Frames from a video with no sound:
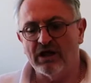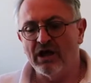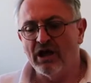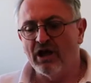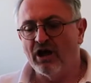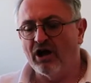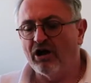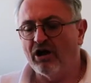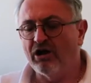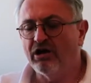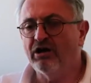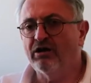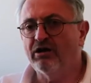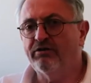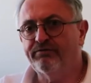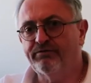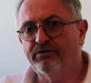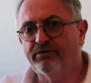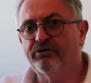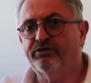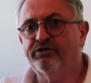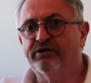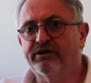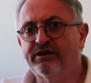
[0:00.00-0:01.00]
I love
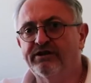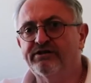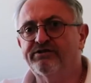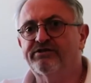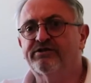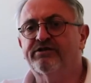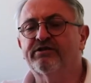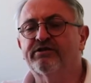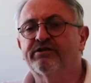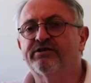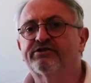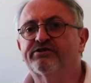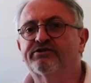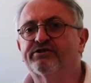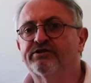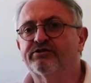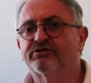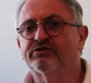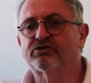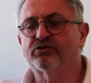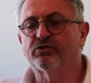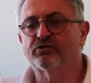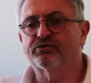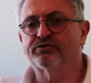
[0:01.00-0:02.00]
looking into these sorts